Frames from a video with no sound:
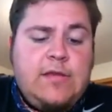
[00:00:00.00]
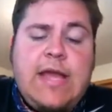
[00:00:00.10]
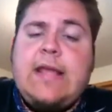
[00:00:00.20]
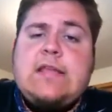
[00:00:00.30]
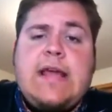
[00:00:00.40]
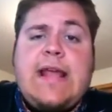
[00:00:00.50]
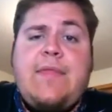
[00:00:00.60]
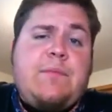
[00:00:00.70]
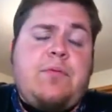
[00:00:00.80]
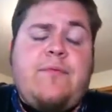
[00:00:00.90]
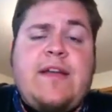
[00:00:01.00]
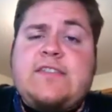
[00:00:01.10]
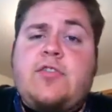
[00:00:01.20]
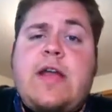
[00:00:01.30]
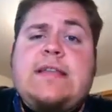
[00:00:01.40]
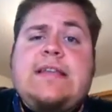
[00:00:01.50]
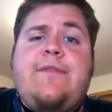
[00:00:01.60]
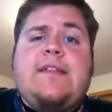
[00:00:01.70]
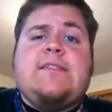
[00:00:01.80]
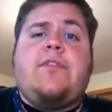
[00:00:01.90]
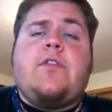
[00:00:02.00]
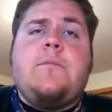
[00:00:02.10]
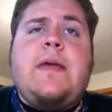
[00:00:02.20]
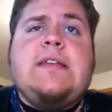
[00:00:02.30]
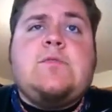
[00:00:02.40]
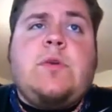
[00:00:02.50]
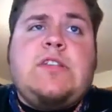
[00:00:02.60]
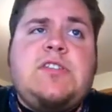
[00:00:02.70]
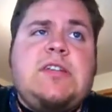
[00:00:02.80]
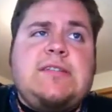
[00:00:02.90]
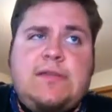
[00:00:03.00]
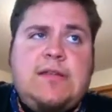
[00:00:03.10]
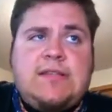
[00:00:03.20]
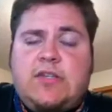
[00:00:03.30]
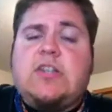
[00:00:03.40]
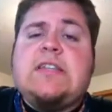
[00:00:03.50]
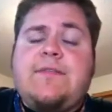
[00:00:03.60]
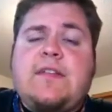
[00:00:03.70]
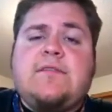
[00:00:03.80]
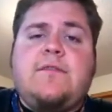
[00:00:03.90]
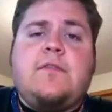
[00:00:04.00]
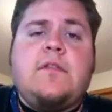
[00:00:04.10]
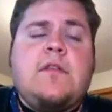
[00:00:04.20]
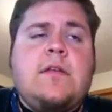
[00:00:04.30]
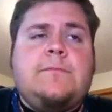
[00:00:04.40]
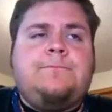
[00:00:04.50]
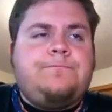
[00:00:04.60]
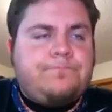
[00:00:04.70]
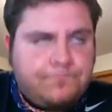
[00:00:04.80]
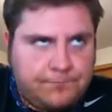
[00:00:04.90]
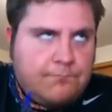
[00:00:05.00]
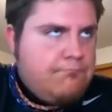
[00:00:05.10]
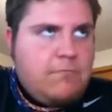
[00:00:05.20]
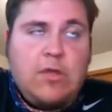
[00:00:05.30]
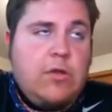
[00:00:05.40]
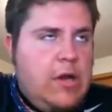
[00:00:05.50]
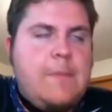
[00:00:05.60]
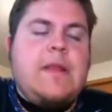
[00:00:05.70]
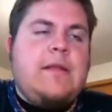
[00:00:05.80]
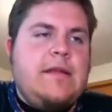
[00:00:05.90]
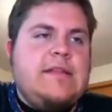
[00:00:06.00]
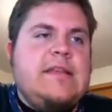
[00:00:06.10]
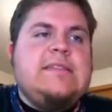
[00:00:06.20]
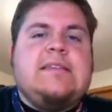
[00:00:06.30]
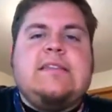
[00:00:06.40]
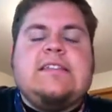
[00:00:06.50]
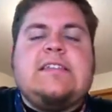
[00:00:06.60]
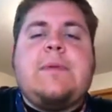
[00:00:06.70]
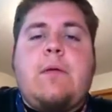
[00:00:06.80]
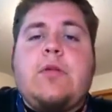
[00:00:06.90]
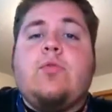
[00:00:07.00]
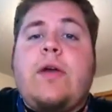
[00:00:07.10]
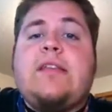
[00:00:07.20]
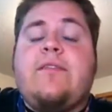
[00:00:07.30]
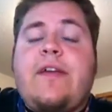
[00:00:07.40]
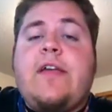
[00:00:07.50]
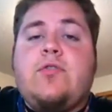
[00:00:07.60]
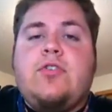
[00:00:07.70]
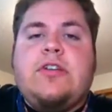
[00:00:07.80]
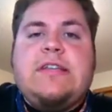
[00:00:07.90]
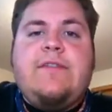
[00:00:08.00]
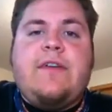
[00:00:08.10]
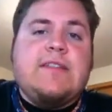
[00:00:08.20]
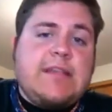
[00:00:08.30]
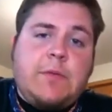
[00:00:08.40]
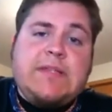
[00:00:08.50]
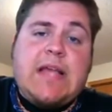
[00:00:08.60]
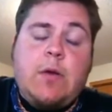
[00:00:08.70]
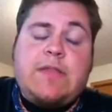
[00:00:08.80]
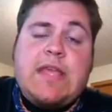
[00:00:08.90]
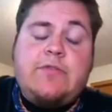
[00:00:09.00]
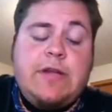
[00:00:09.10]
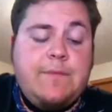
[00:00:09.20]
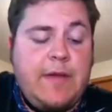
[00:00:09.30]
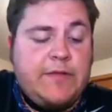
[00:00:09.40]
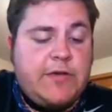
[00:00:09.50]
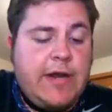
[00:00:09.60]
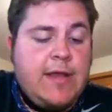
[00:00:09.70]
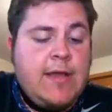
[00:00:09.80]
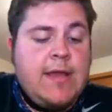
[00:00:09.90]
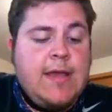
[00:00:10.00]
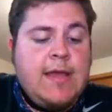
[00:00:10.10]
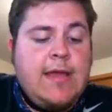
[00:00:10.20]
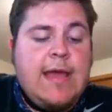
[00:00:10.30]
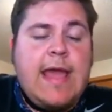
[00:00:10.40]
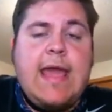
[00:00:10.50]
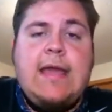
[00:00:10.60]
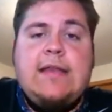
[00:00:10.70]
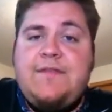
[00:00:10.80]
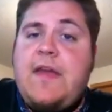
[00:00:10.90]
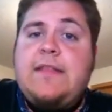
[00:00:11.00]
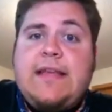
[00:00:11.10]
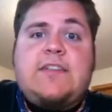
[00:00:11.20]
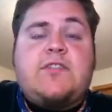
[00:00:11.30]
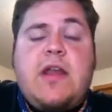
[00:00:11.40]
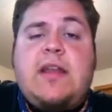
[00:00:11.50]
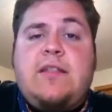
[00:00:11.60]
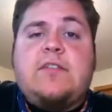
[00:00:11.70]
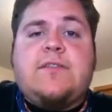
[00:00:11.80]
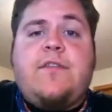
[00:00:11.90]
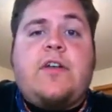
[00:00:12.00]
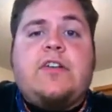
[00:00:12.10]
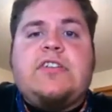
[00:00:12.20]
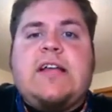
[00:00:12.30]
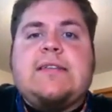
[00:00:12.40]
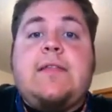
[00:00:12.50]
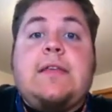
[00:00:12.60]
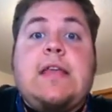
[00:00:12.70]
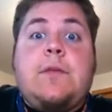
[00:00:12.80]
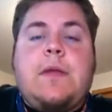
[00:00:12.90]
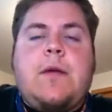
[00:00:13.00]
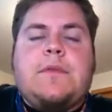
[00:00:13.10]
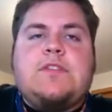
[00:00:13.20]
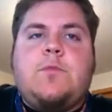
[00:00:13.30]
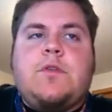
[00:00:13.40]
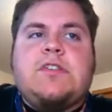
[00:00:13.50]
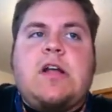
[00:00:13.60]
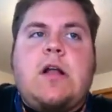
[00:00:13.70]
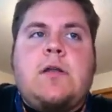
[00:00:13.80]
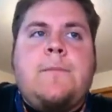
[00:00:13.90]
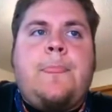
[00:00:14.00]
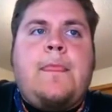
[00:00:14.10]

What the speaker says: You got a guy that provides great defense at third base, which is a good defensive. It's a spot where you like to value good defense, like we saw with Adrian Beltre. And if Headley gets traded, there's a very good chance I think he could become a superstar